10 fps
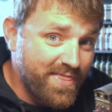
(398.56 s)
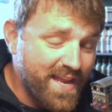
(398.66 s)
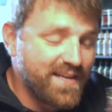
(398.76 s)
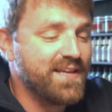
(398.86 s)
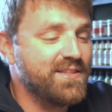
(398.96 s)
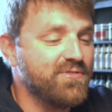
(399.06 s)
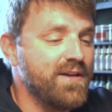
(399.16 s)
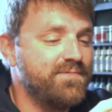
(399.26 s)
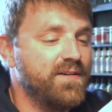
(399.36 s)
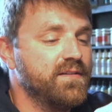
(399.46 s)
then had the
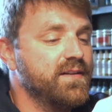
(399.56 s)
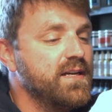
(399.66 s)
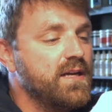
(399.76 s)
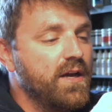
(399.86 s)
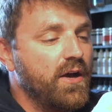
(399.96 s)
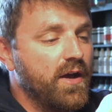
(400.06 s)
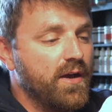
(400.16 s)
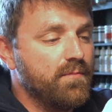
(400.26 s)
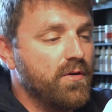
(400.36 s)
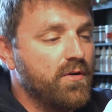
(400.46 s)
great fun
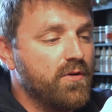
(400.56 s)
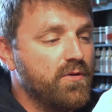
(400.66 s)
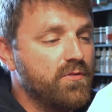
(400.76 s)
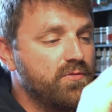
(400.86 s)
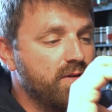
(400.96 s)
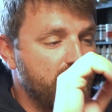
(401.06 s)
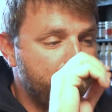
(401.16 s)
of